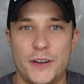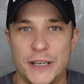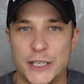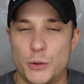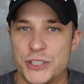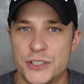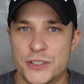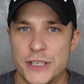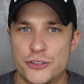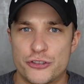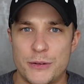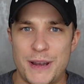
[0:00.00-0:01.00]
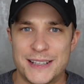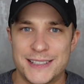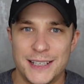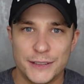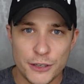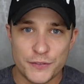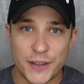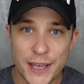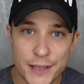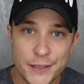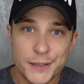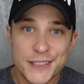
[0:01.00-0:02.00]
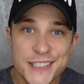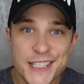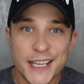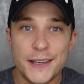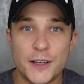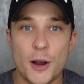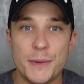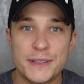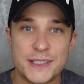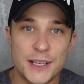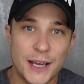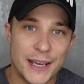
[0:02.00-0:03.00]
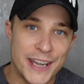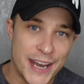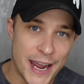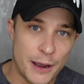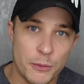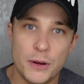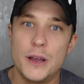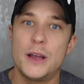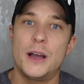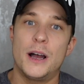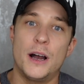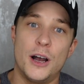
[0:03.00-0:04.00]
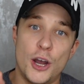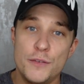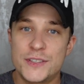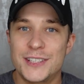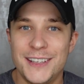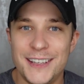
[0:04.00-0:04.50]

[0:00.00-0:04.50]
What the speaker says: you've got any questions on in-stream ads, don't forget, stick it in the comments now. Over to